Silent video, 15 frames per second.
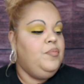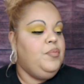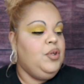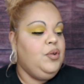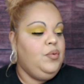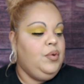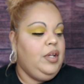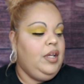
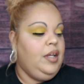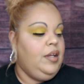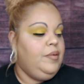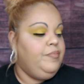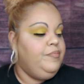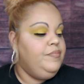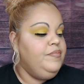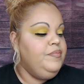
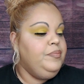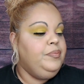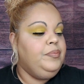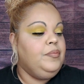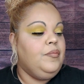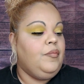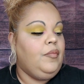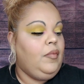Beauty
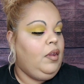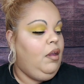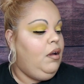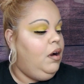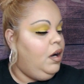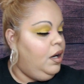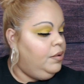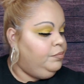
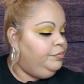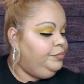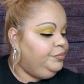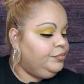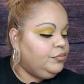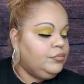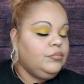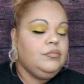
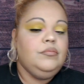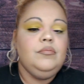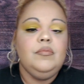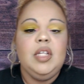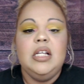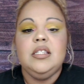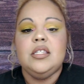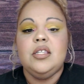
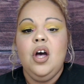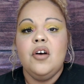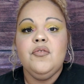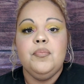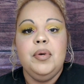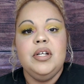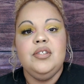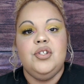
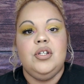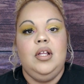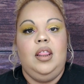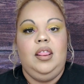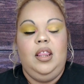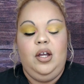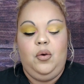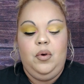Soft Pinch
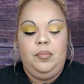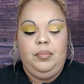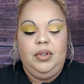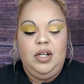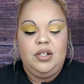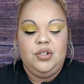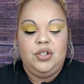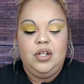Liquid
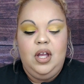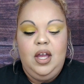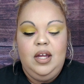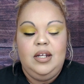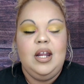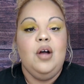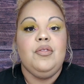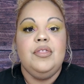Blush.
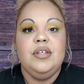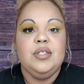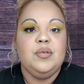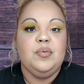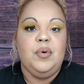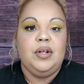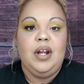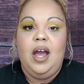Now
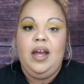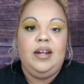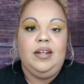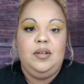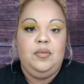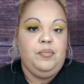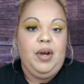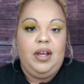this one, I
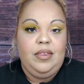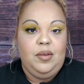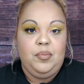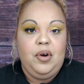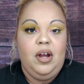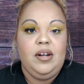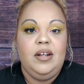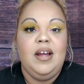didn't buy the
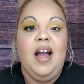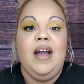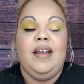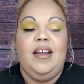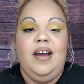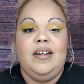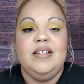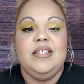product. I
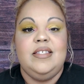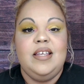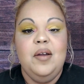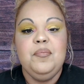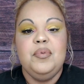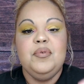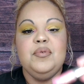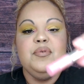got a
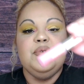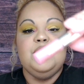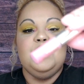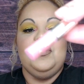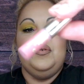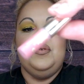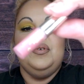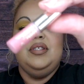sample,
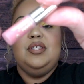so it's